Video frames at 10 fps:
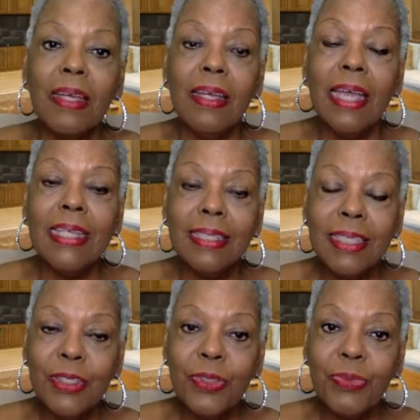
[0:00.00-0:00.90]
as
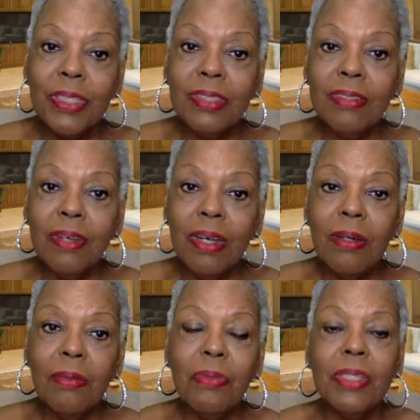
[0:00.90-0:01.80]
leaders, we
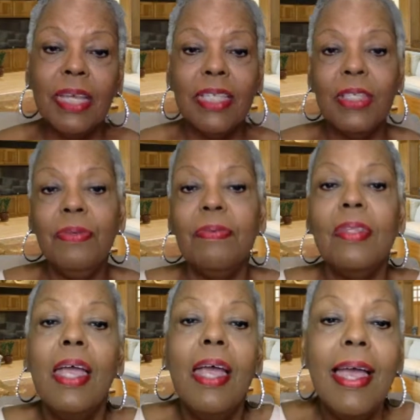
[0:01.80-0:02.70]
thank you.
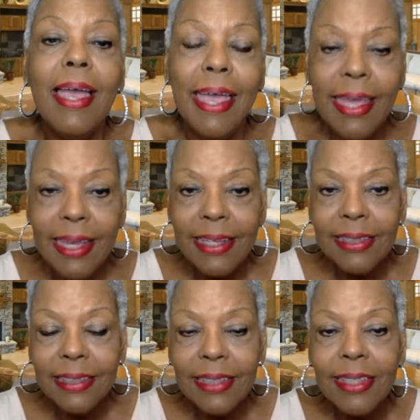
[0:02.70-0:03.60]

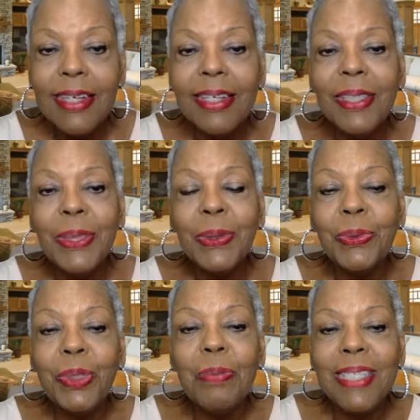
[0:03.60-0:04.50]
And
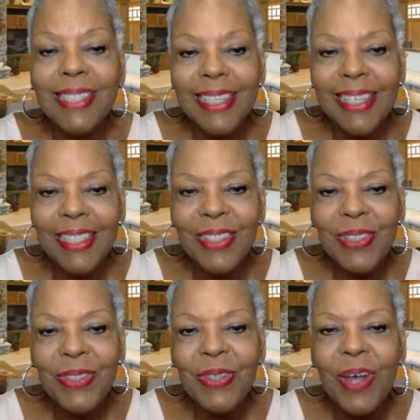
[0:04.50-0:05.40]
we'll be seeing
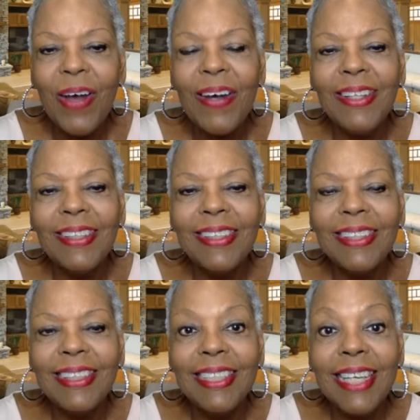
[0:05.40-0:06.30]
you on
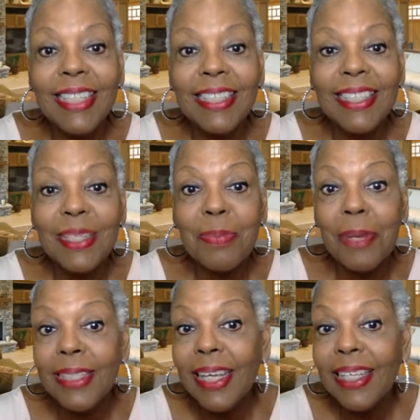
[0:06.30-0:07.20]
next
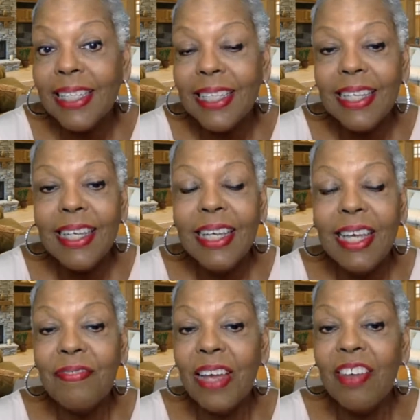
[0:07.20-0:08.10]
Monday
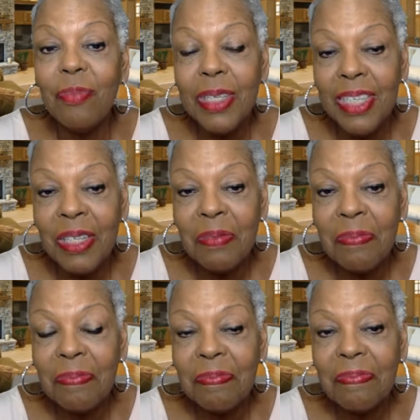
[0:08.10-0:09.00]
at 5 p.m.
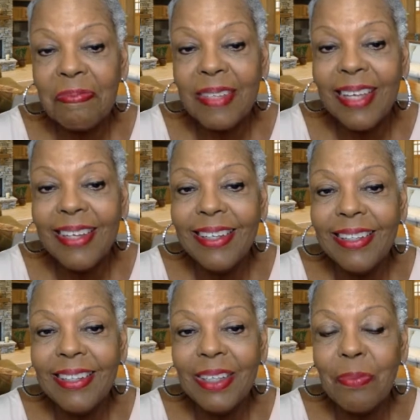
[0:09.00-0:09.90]

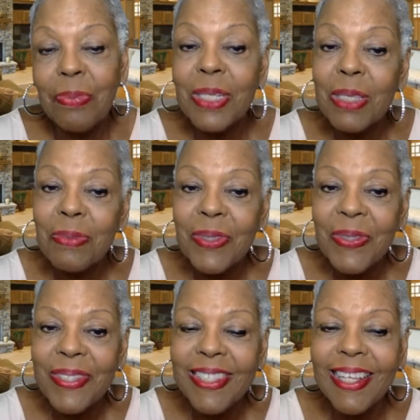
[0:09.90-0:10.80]

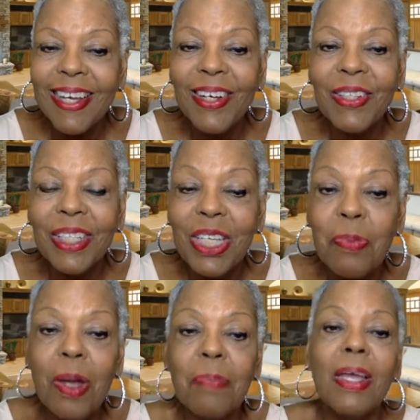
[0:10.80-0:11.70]
Principles on the Come Up.